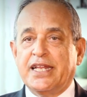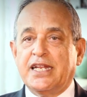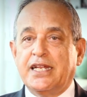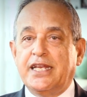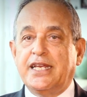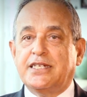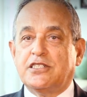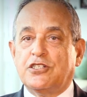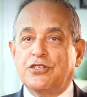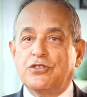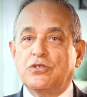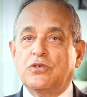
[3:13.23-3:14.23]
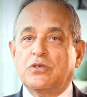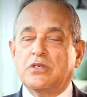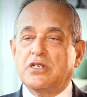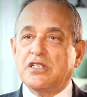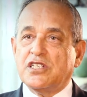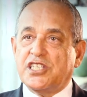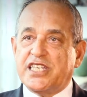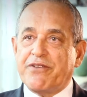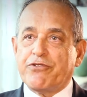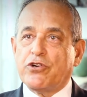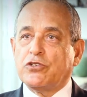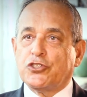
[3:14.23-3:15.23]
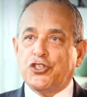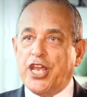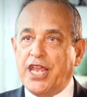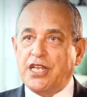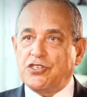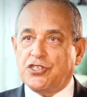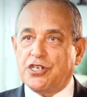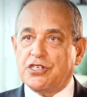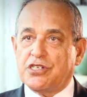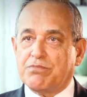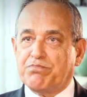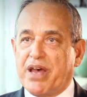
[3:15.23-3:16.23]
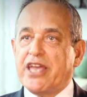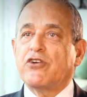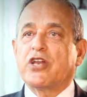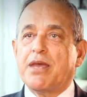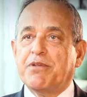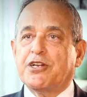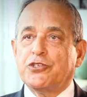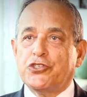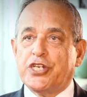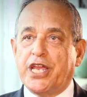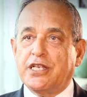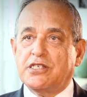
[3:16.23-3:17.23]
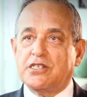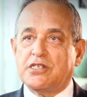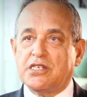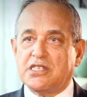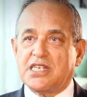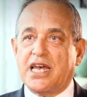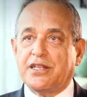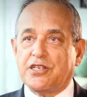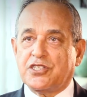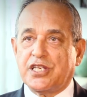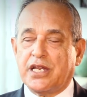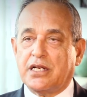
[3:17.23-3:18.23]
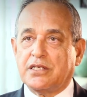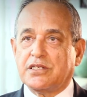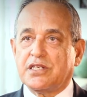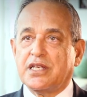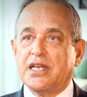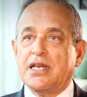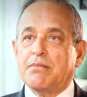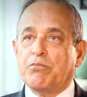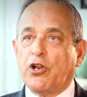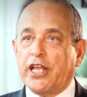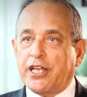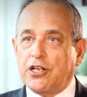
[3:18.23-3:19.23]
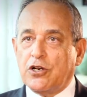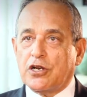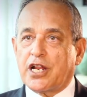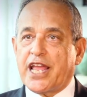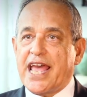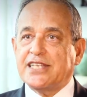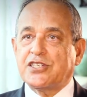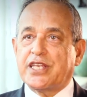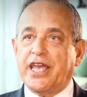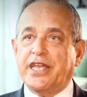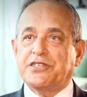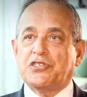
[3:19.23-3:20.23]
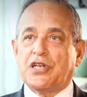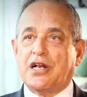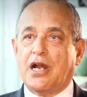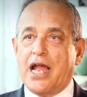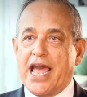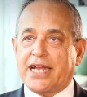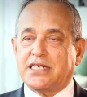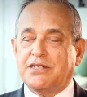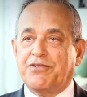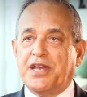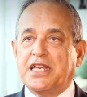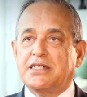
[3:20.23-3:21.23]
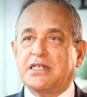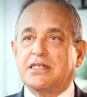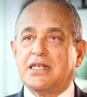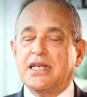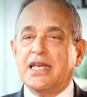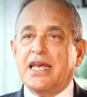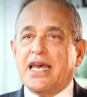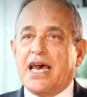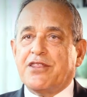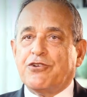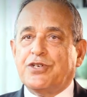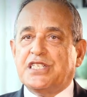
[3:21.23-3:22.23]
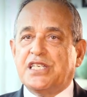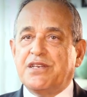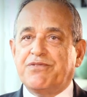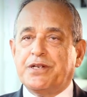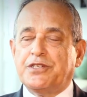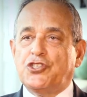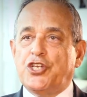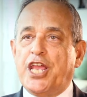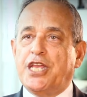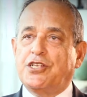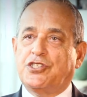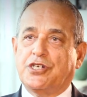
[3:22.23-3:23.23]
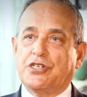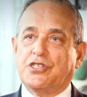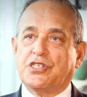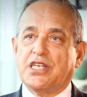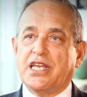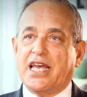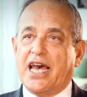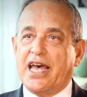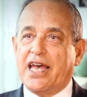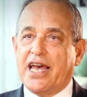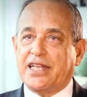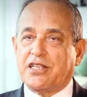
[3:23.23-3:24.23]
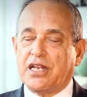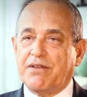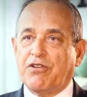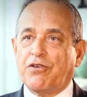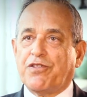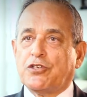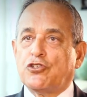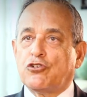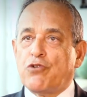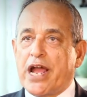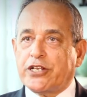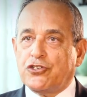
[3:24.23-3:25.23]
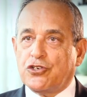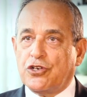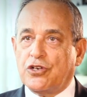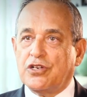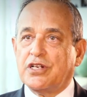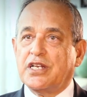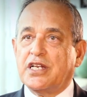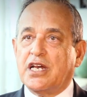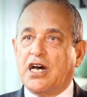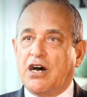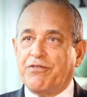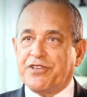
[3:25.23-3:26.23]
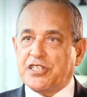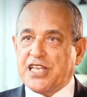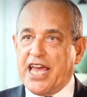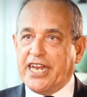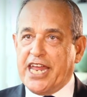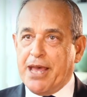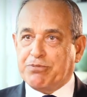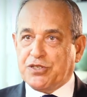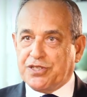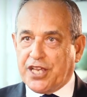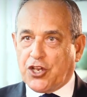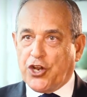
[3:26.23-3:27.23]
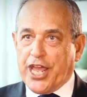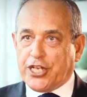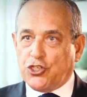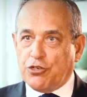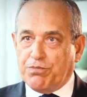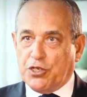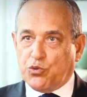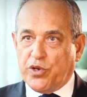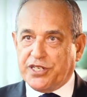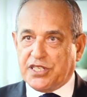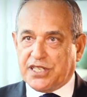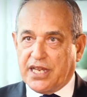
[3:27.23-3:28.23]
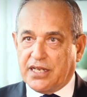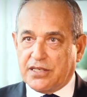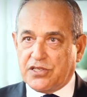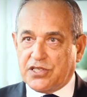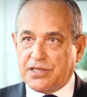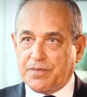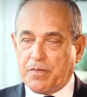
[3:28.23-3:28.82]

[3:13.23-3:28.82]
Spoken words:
lead to several changes, biochemical changes inside the cells, molecular cascades are activated, and there is even changes at the level of the structure of the synapse, the connection between cells.